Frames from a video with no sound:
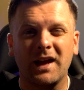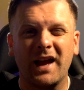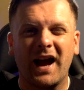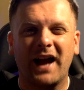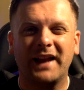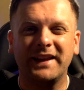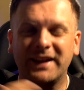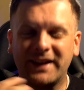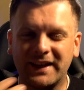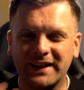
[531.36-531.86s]

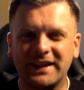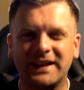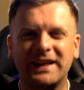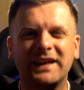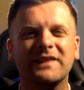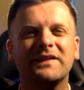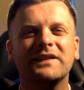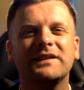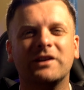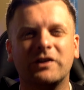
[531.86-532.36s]
And you can
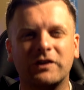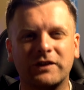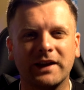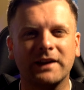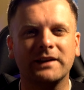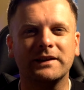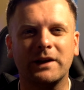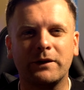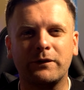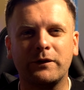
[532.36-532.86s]
hear the
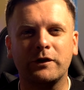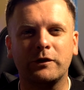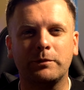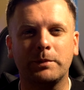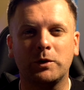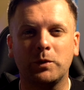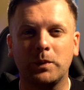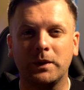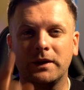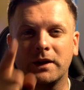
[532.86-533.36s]
distinct difference
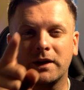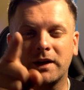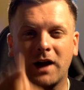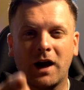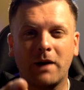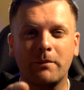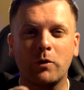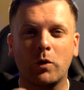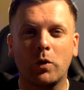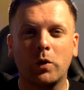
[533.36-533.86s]
between the
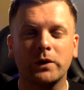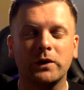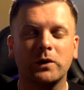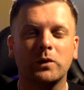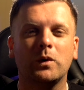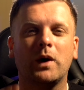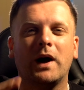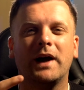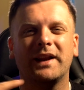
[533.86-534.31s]
camera audio